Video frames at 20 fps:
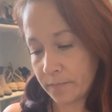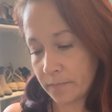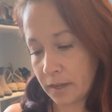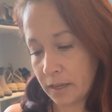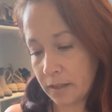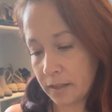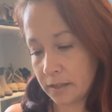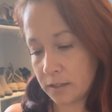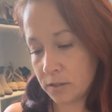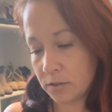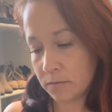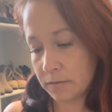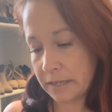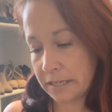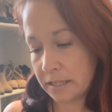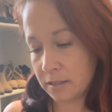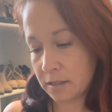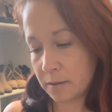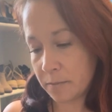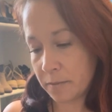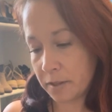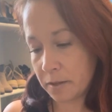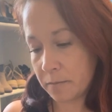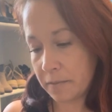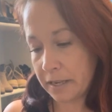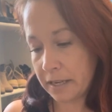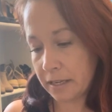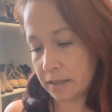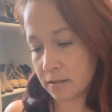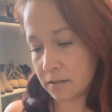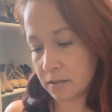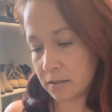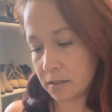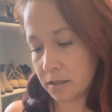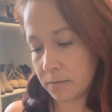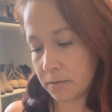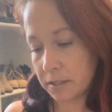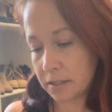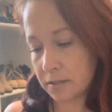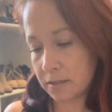I like to read some of the meanings to
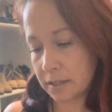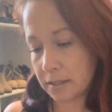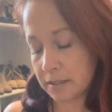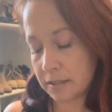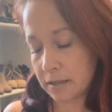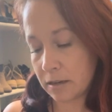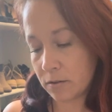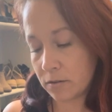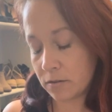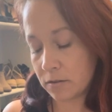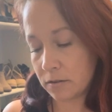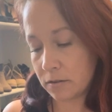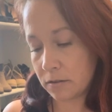see what sticks out.